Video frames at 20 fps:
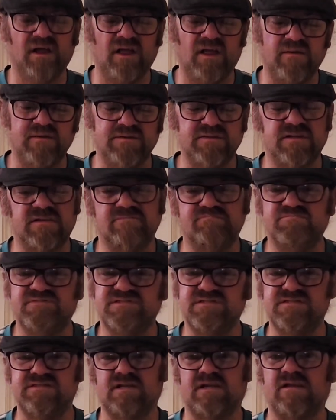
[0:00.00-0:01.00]
it was a
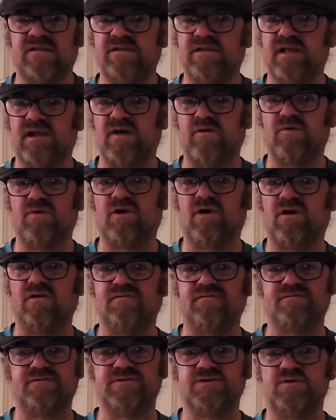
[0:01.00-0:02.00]
second yellow
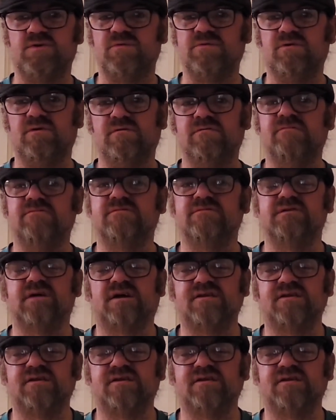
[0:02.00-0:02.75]
card for 2